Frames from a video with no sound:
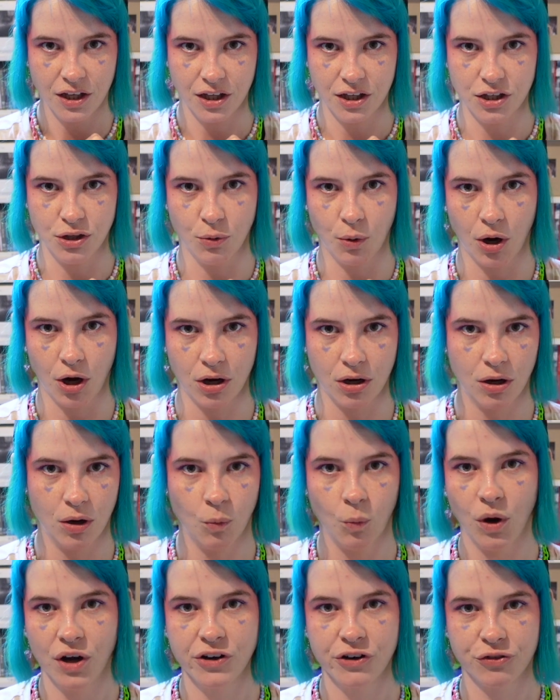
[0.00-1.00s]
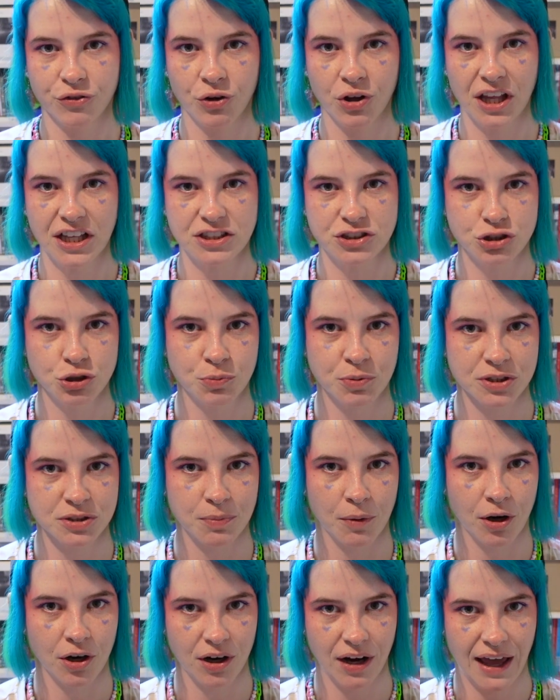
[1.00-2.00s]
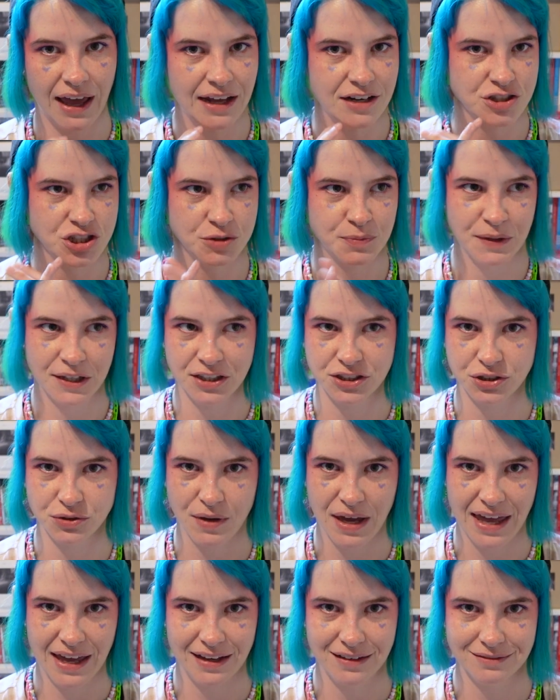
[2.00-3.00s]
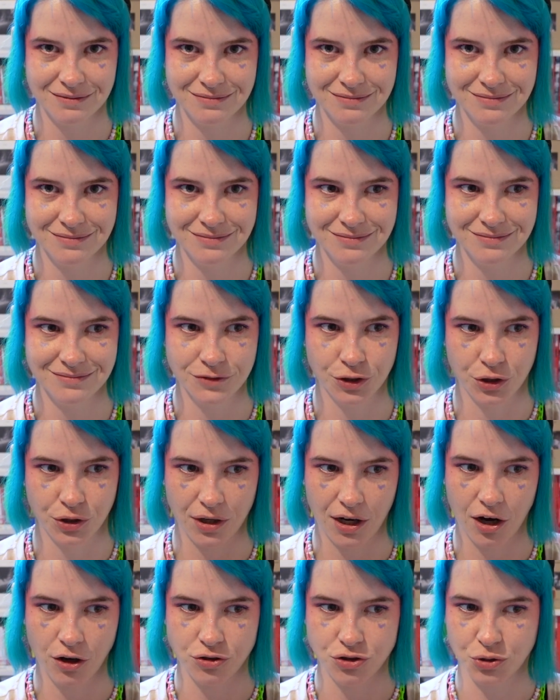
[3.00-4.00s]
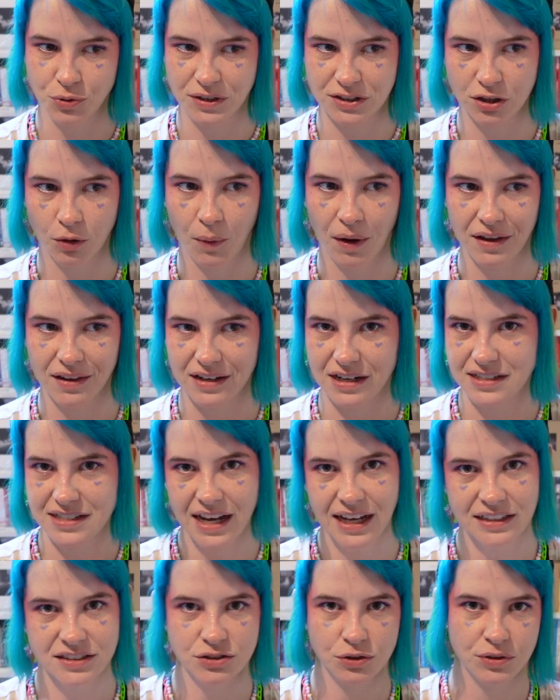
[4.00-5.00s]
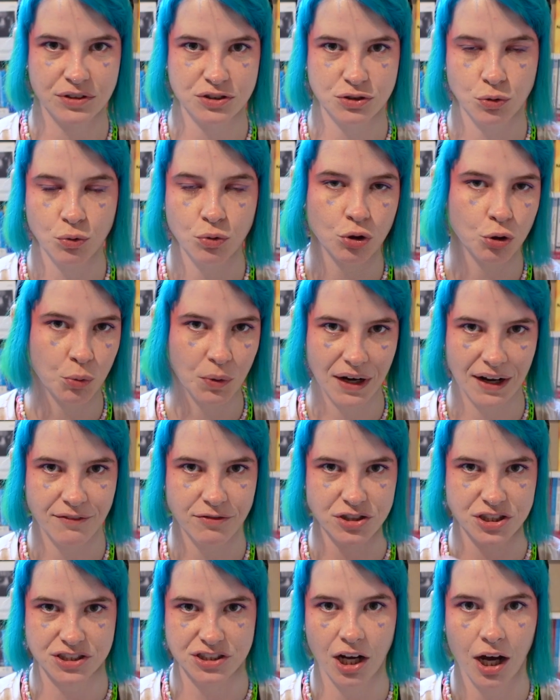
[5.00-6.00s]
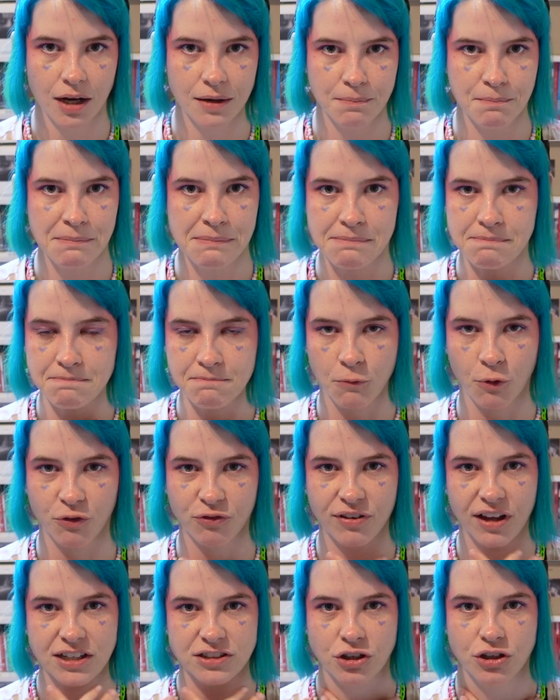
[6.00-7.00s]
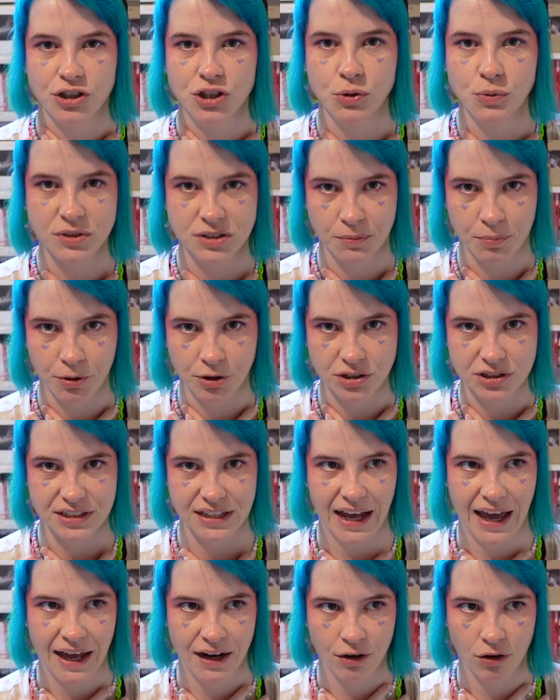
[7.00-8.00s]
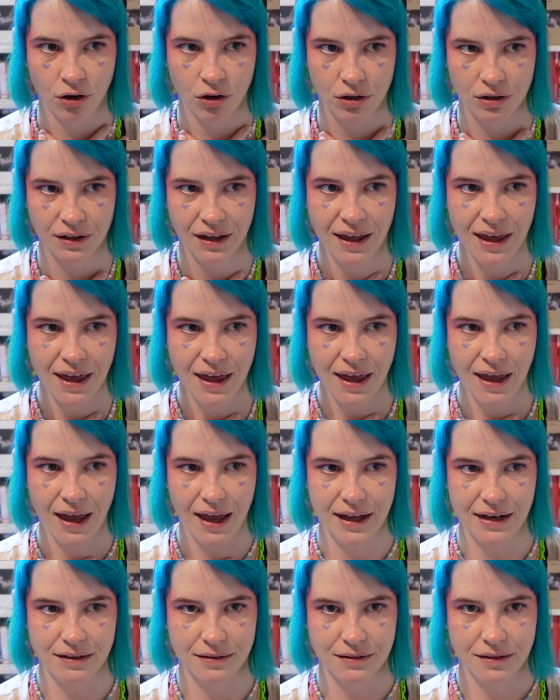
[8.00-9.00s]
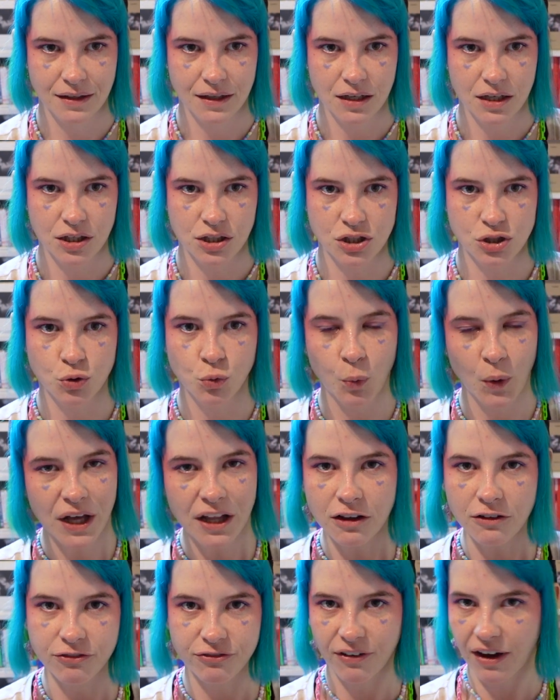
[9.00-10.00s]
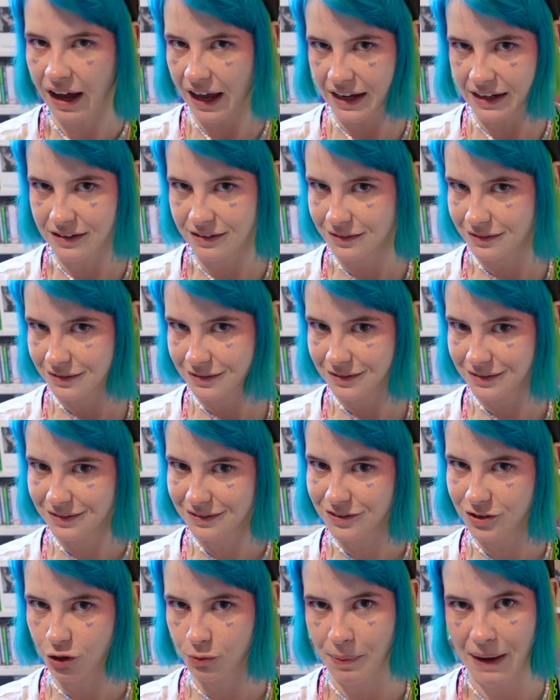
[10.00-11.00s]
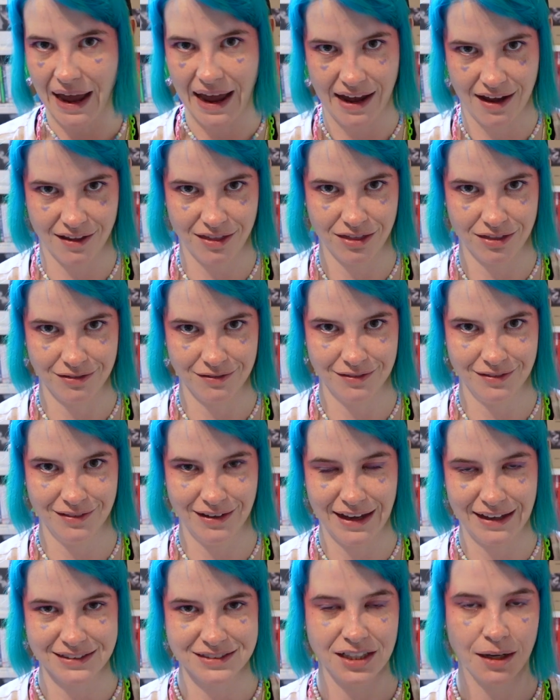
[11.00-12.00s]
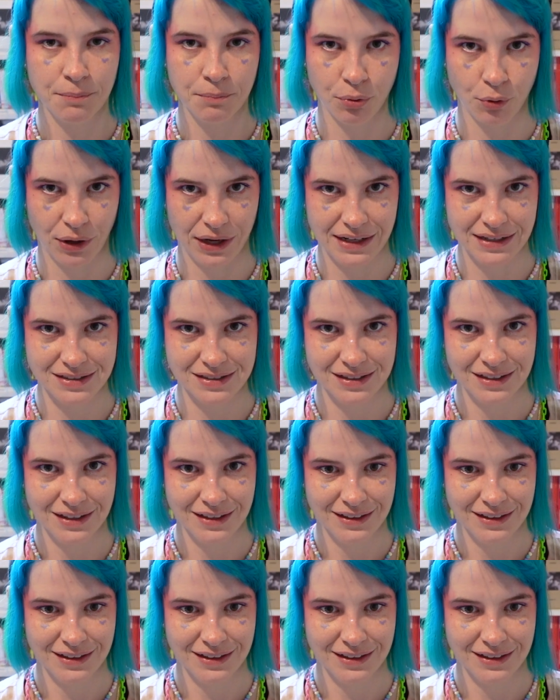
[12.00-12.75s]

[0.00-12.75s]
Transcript: you are wonderful and super smart, and just because you can't or aren't doing so well in a test or in school or whatever does not reflect on you as a person at all, and you will find your path at some point.